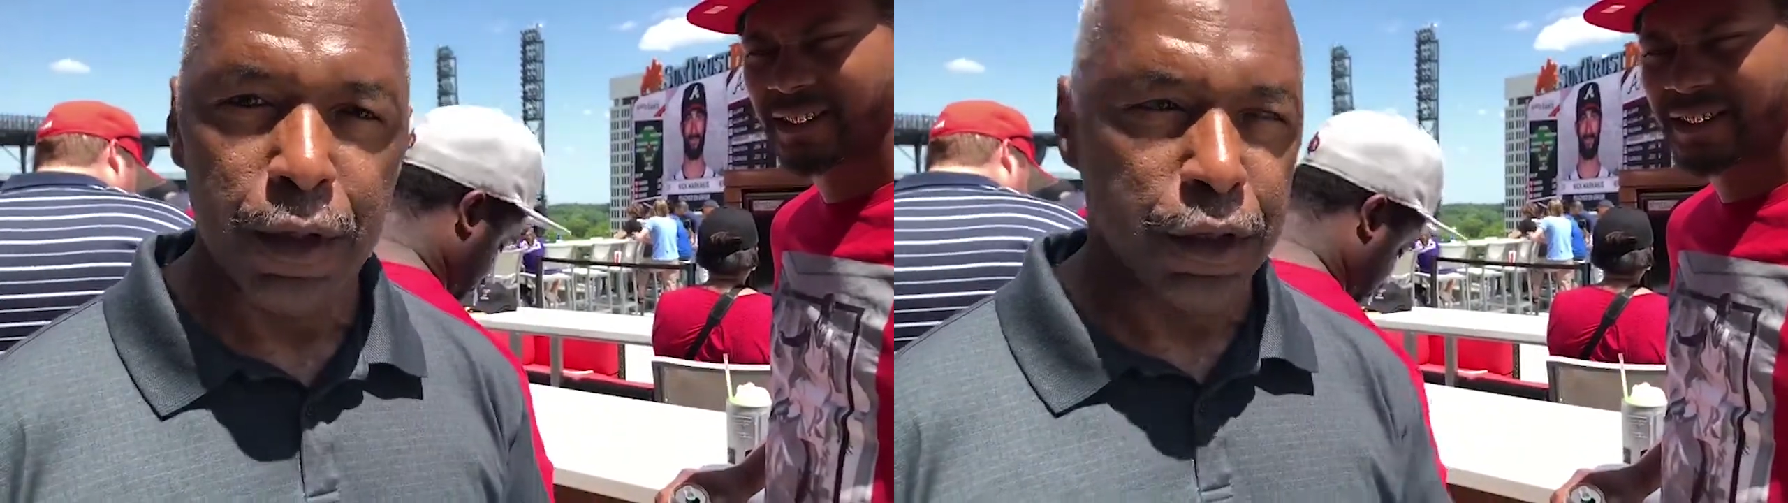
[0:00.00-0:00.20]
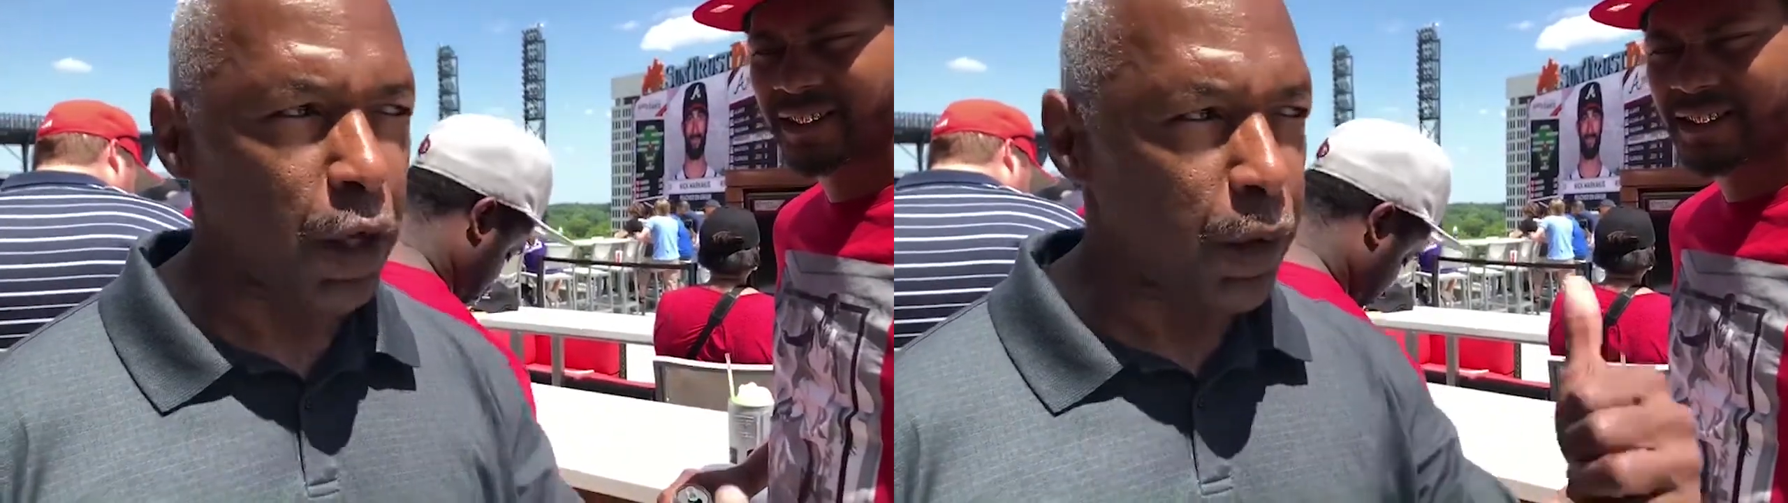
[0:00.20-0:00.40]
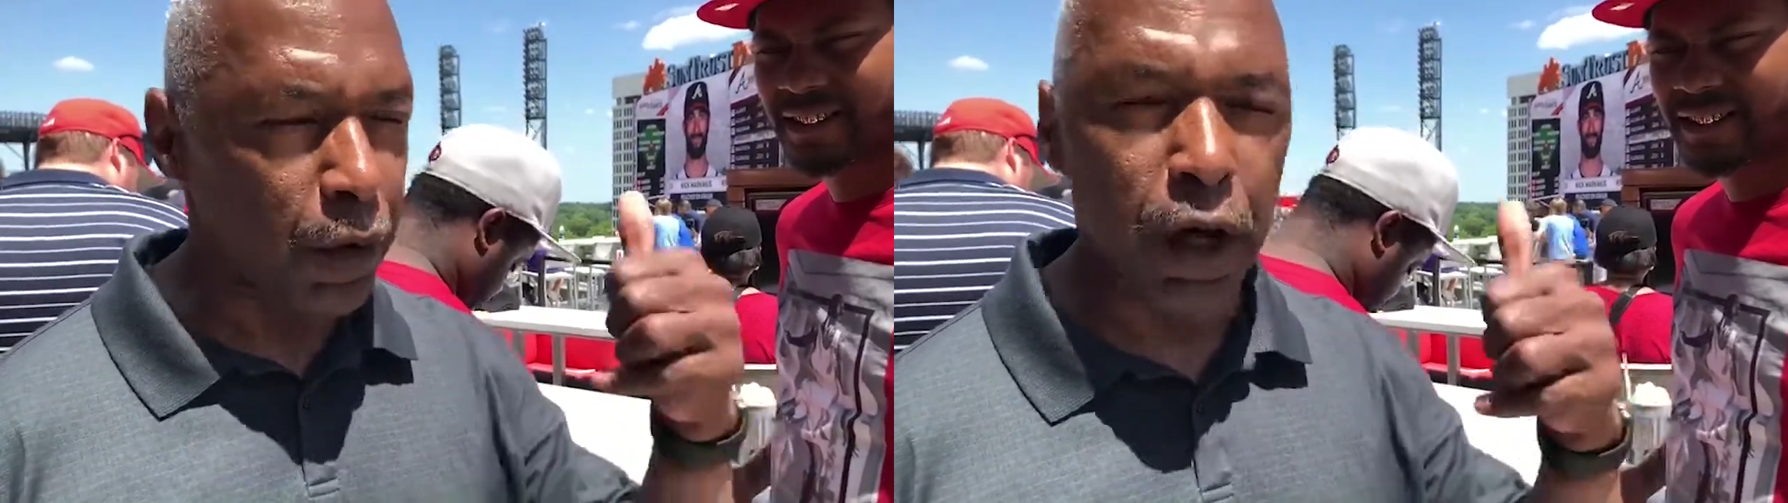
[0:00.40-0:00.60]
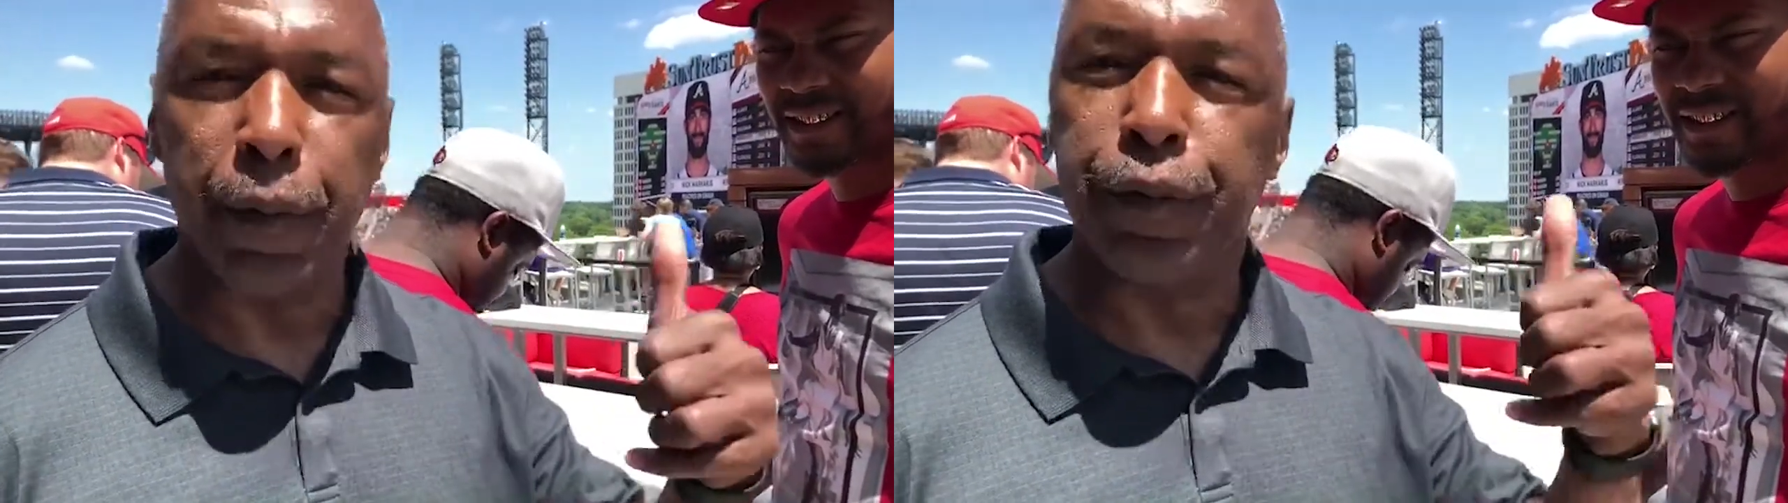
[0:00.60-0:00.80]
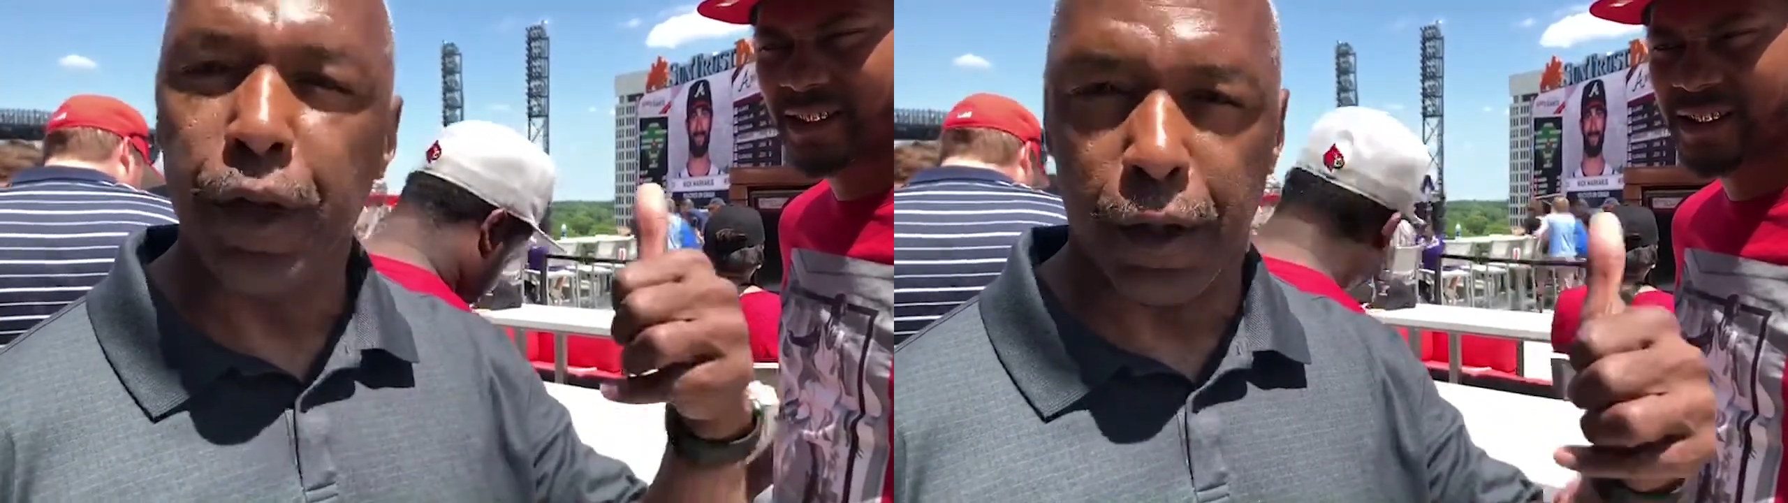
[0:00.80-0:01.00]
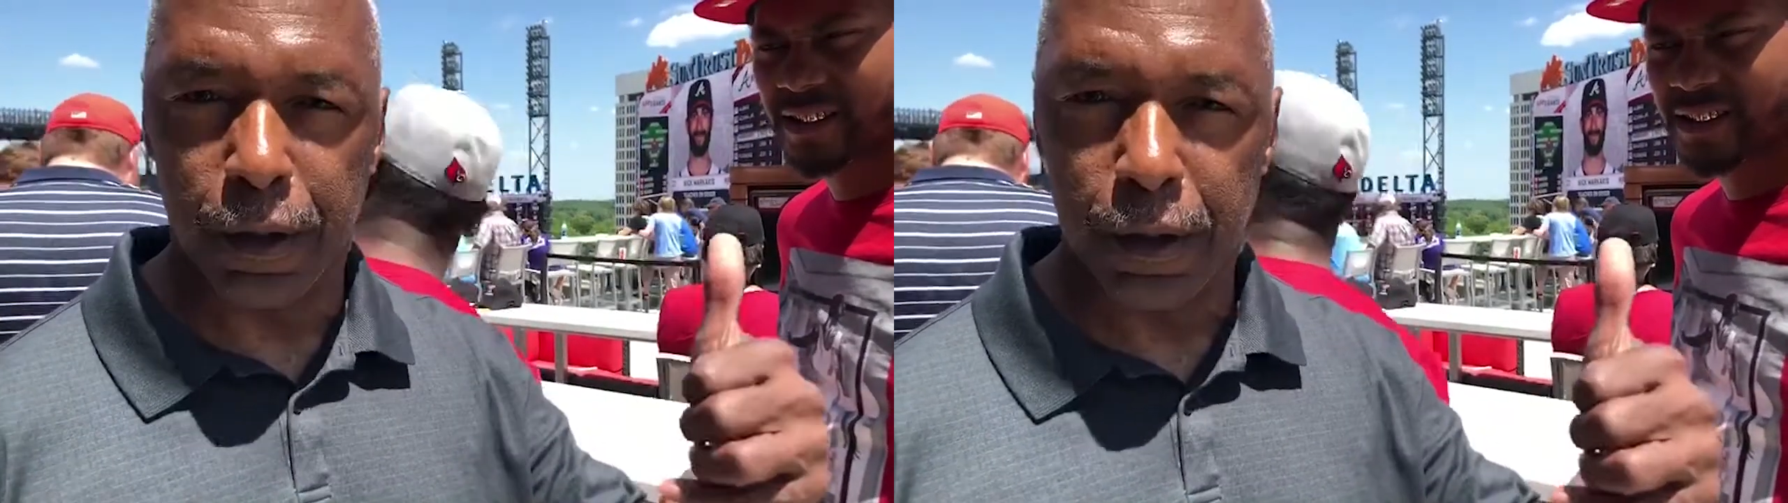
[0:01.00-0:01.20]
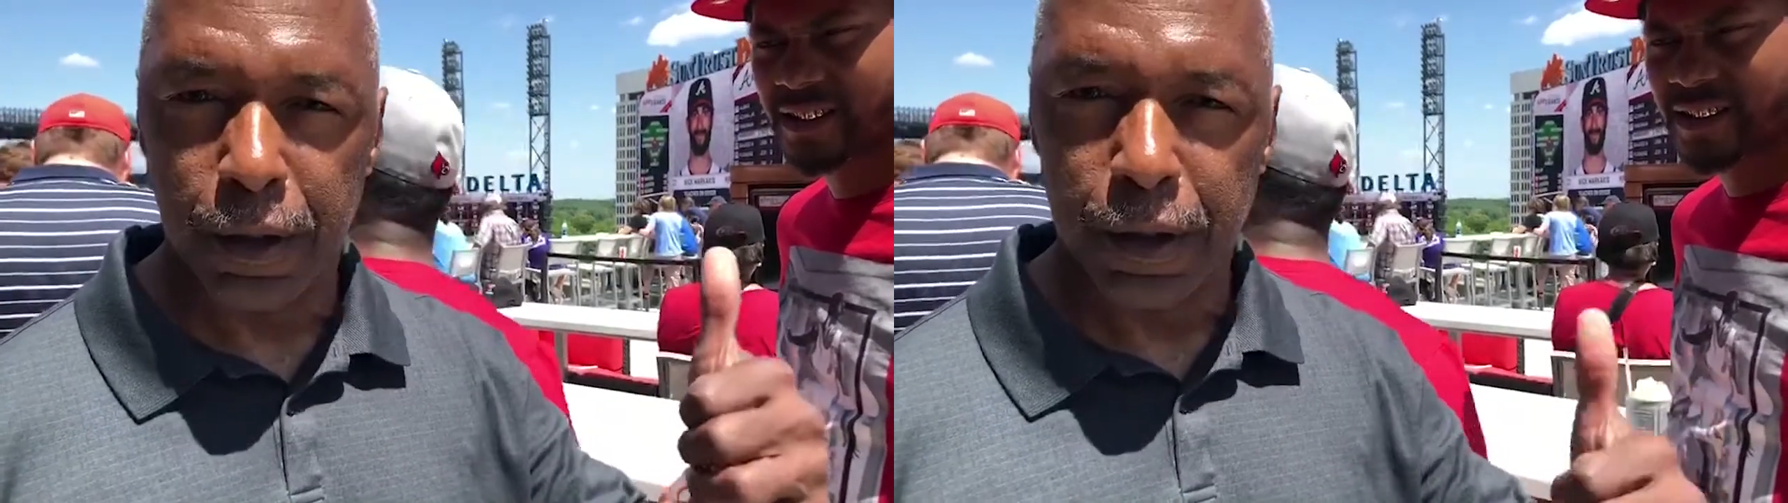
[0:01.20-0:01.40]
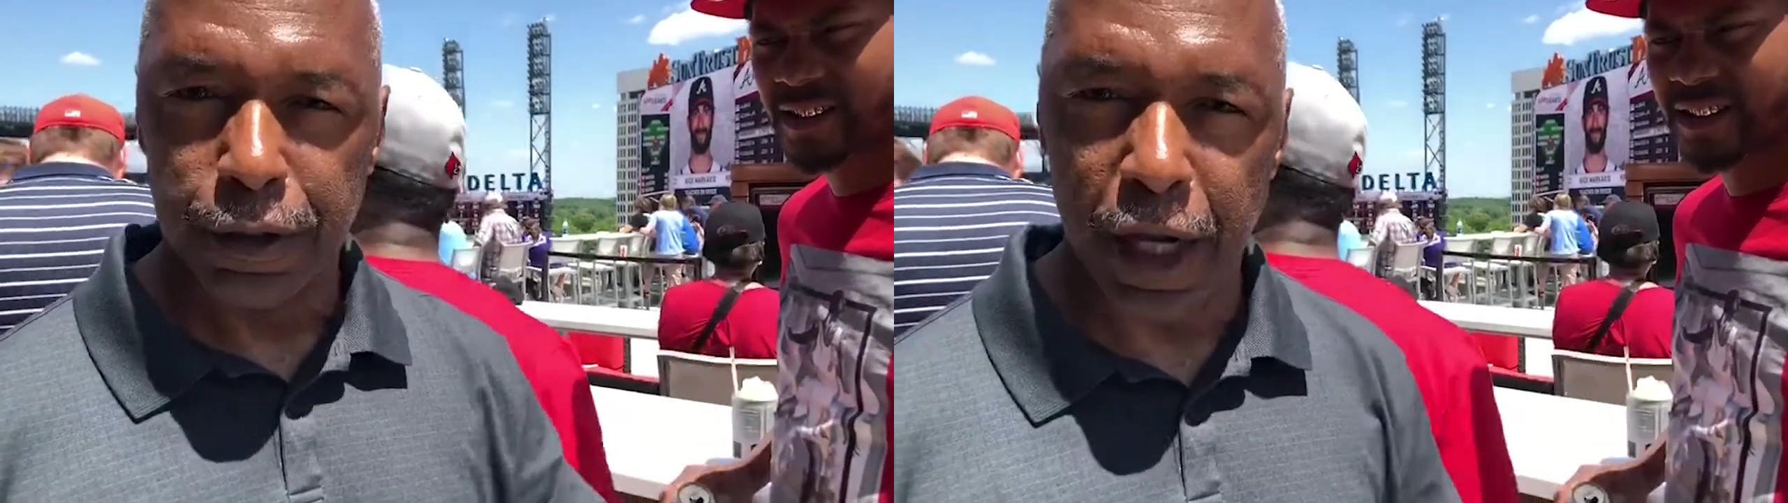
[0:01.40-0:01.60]
Somewhere up there,
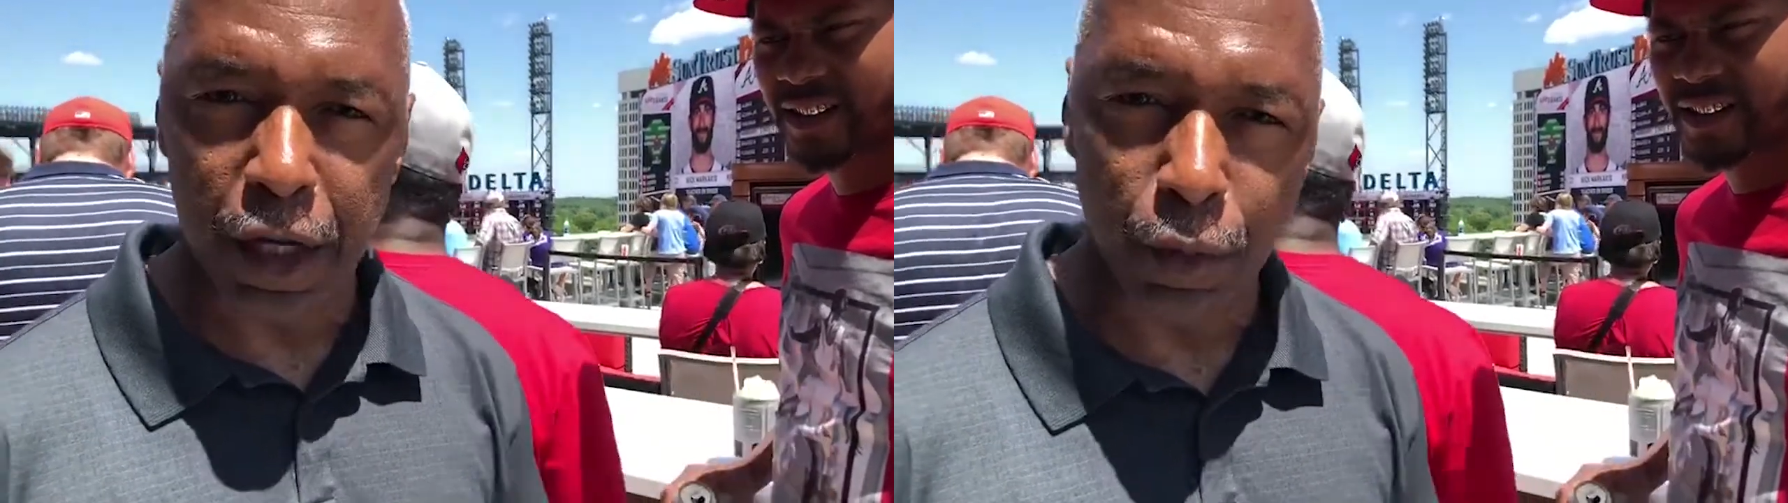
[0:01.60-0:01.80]
Jackie